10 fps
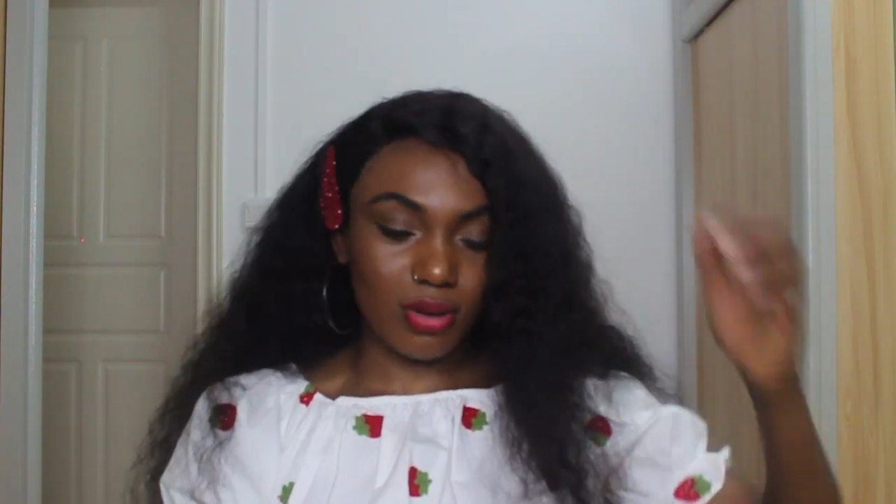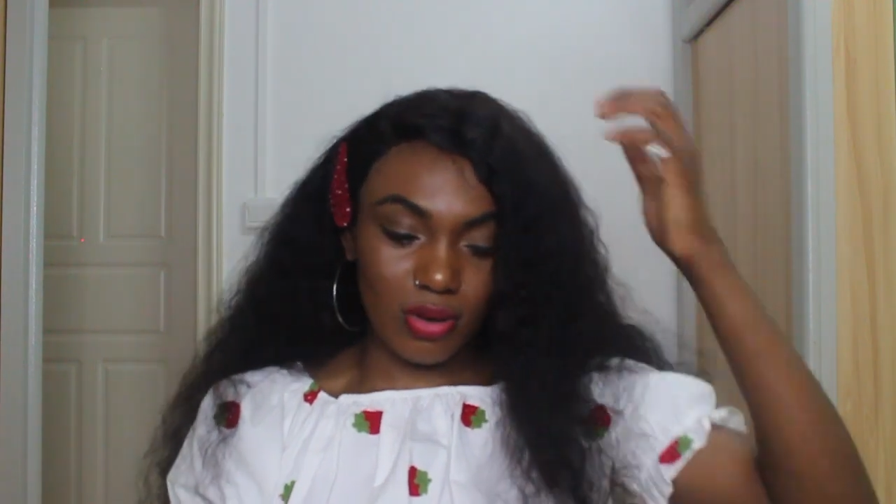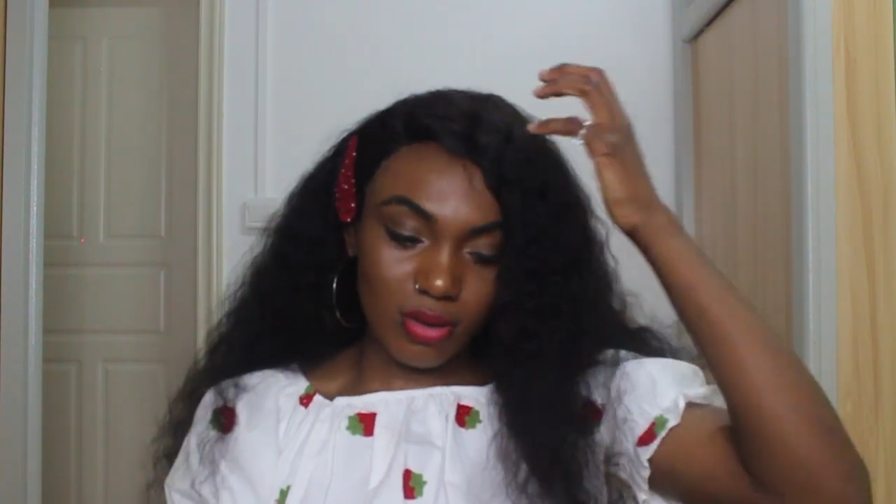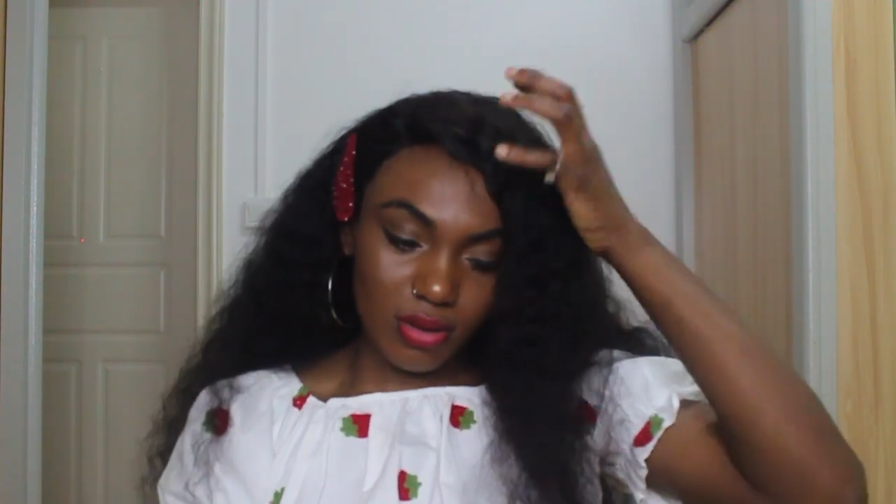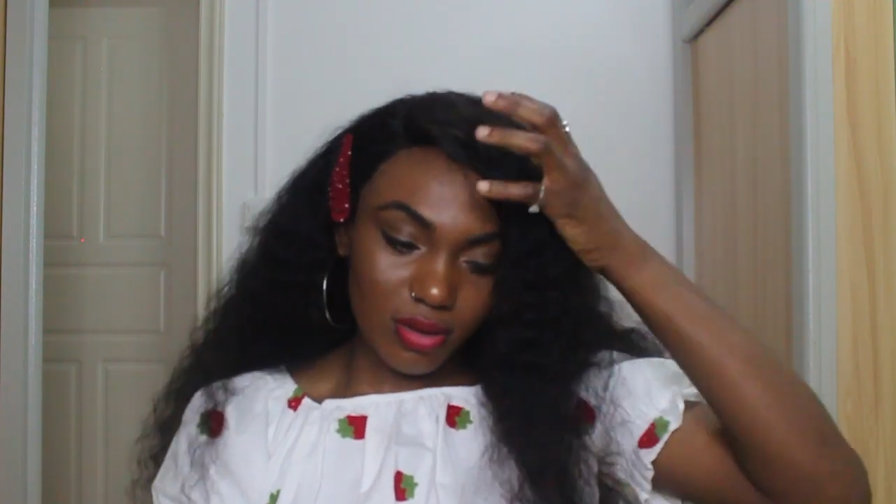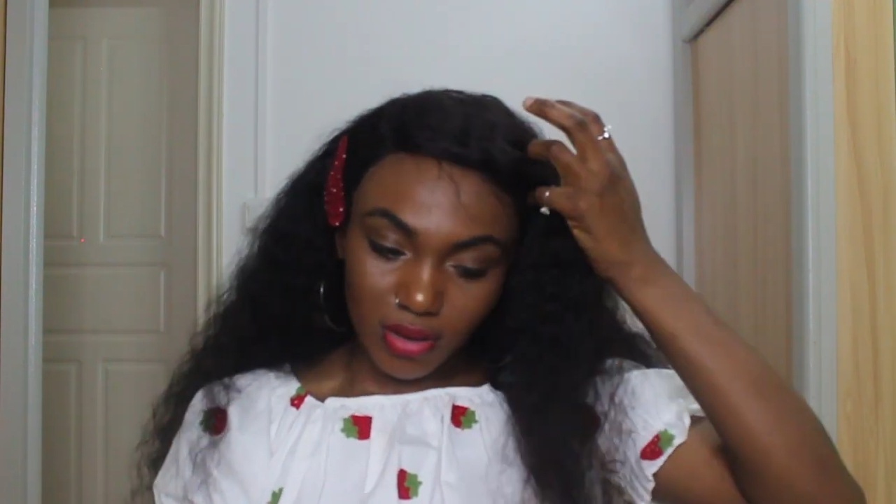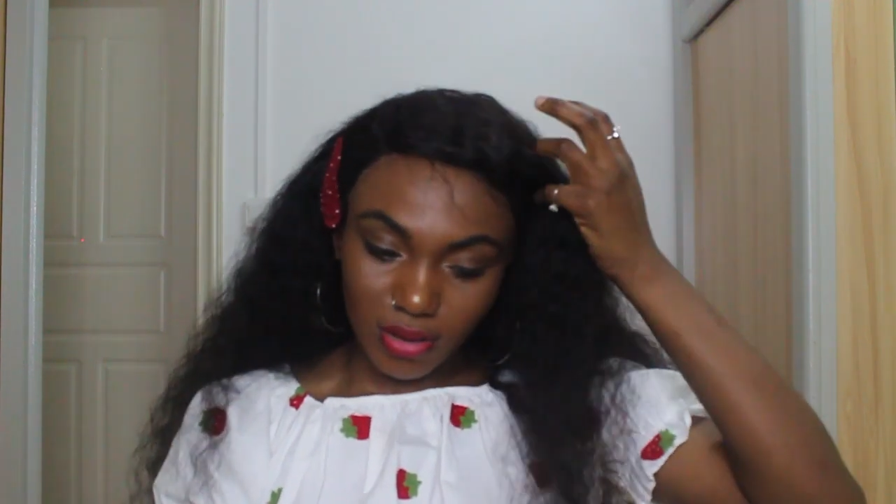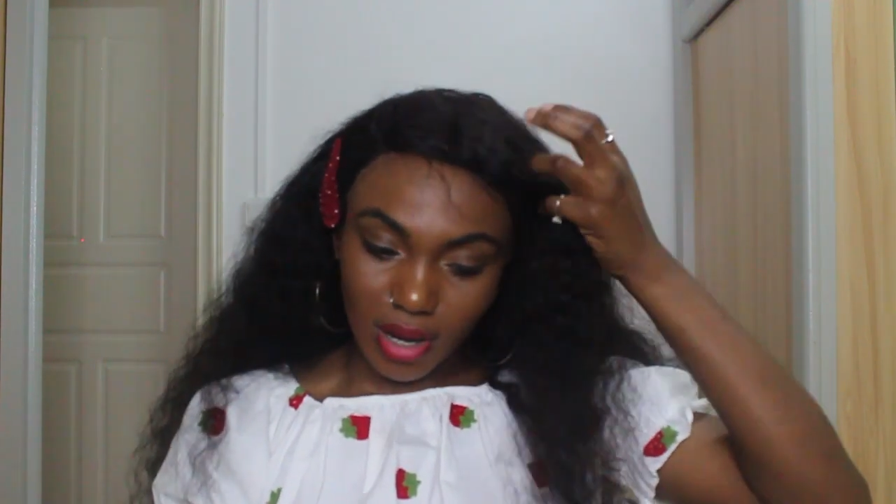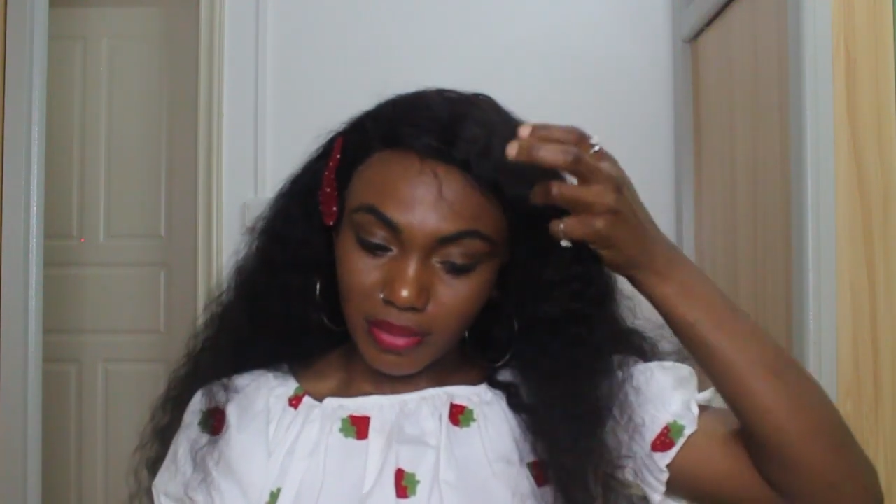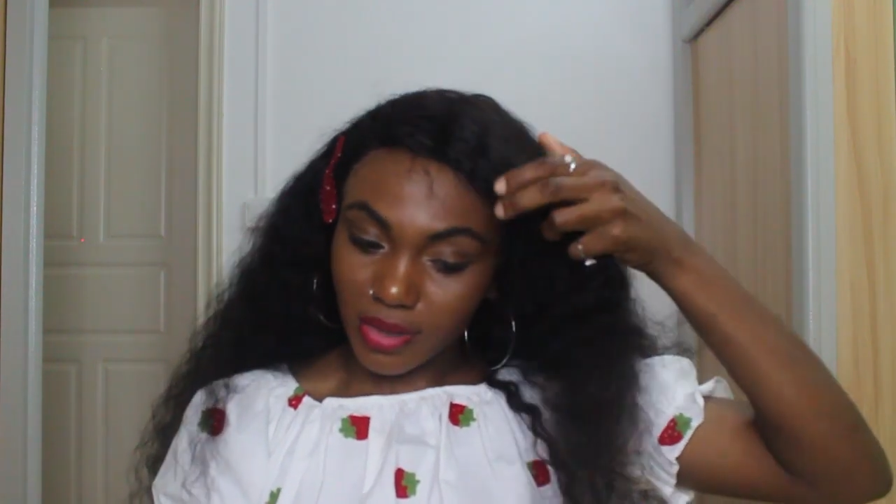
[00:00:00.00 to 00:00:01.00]
no,
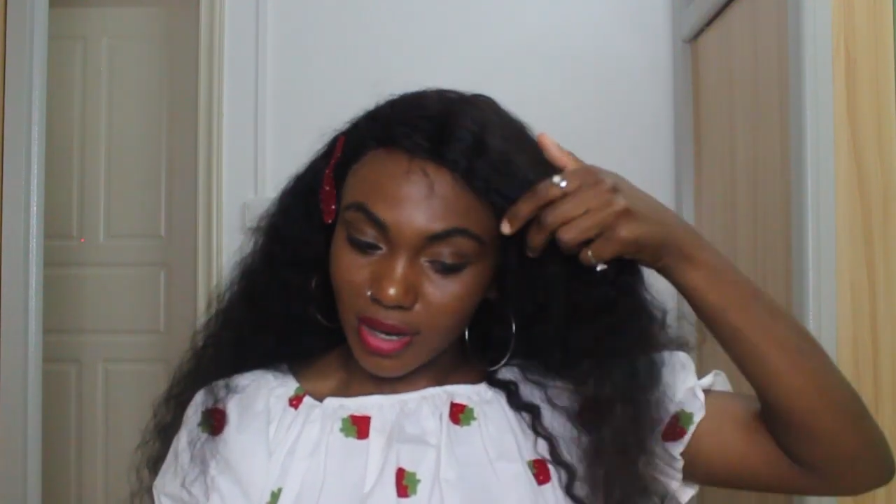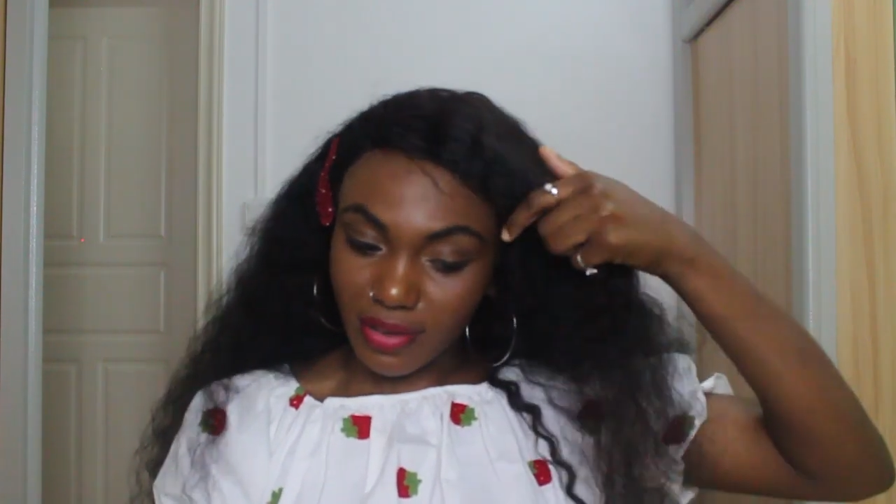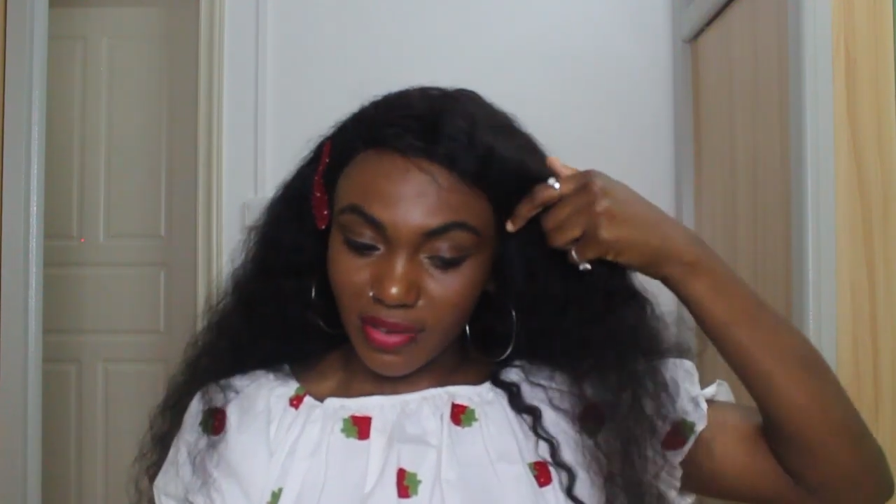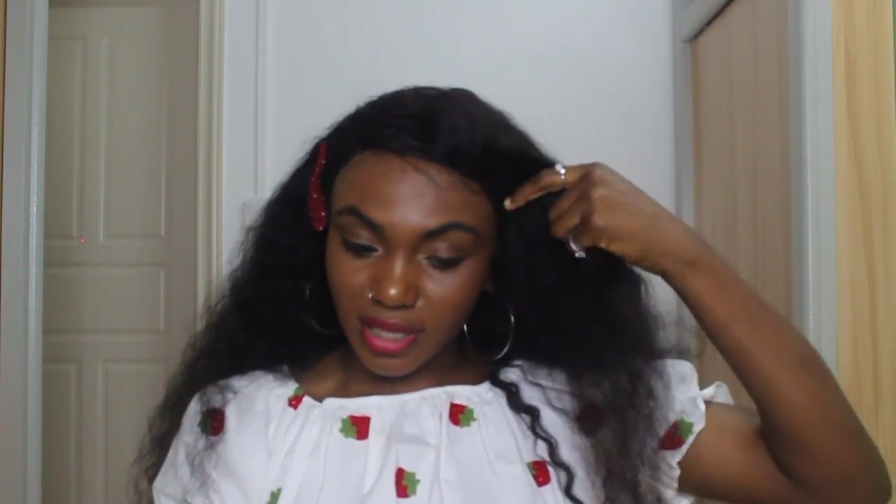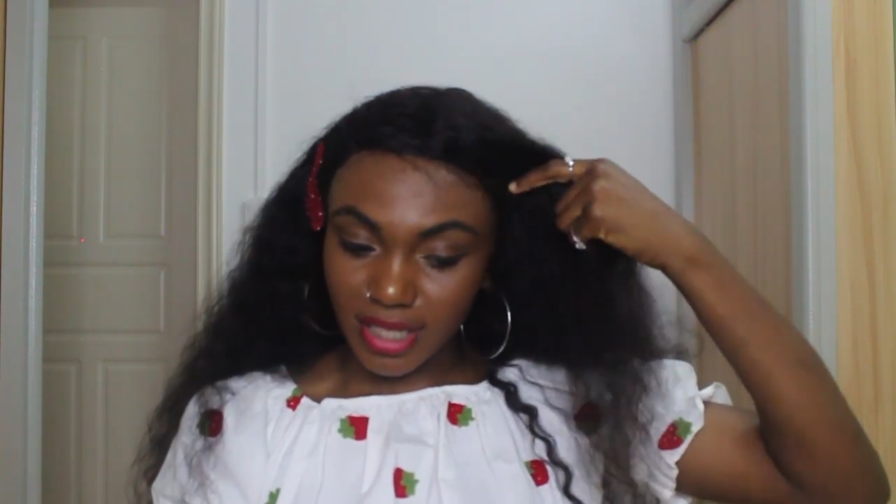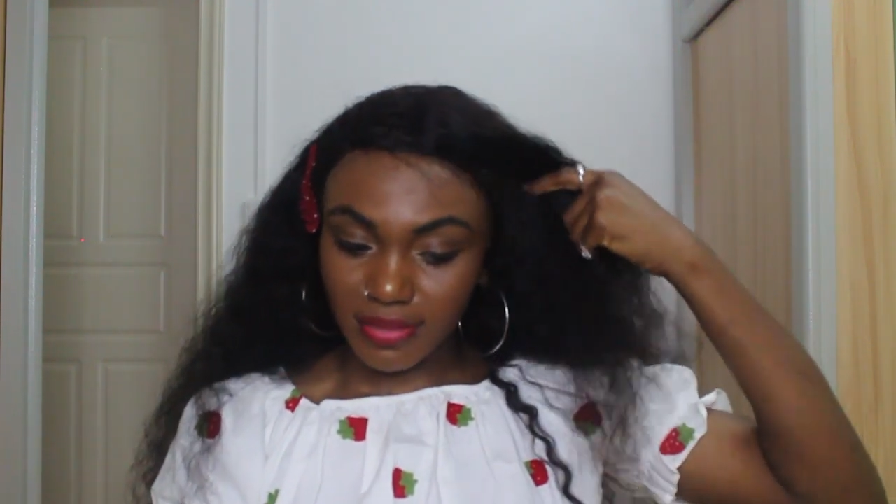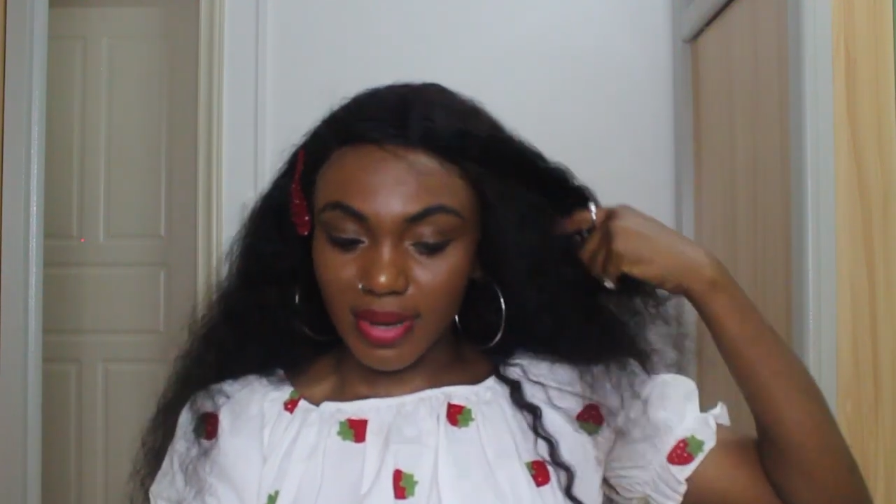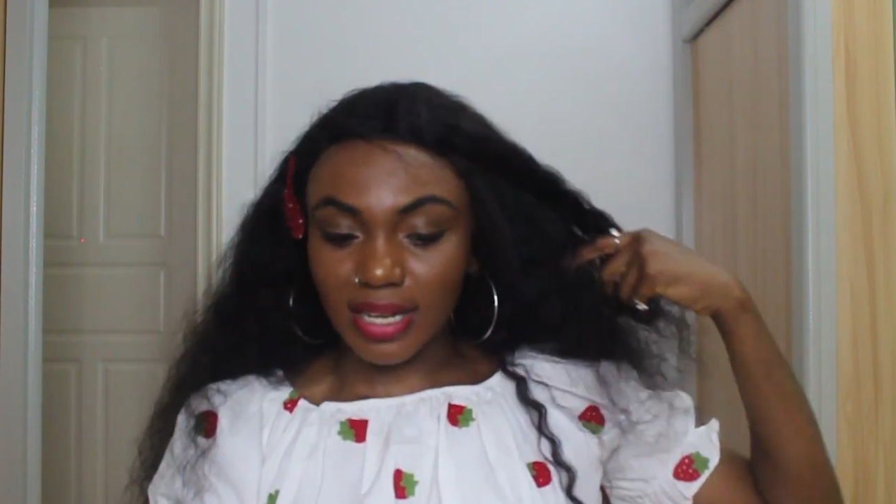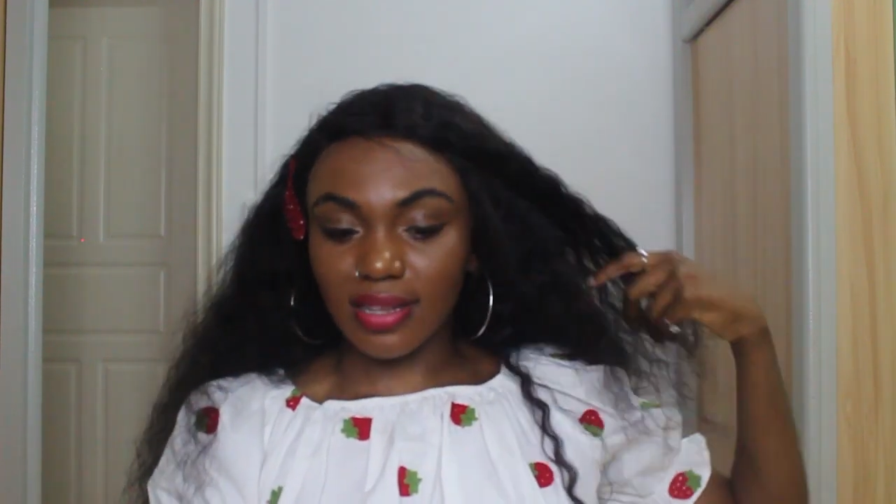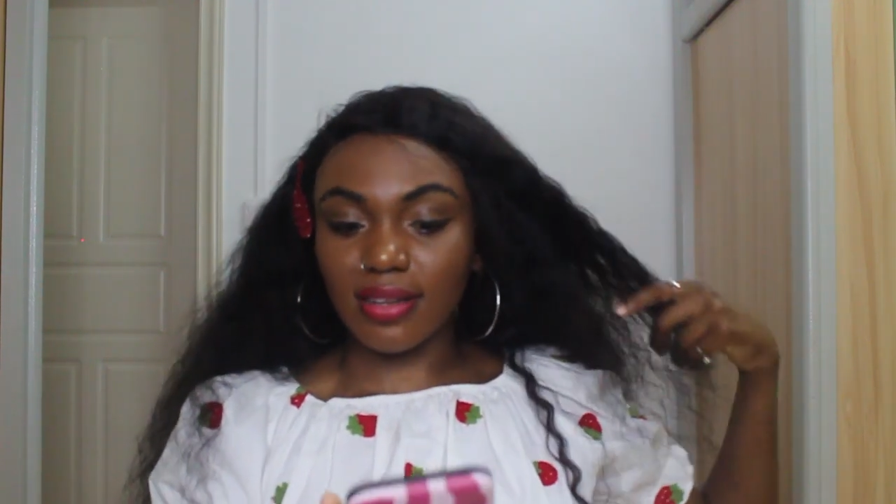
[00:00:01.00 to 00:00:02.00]
I'm not affected by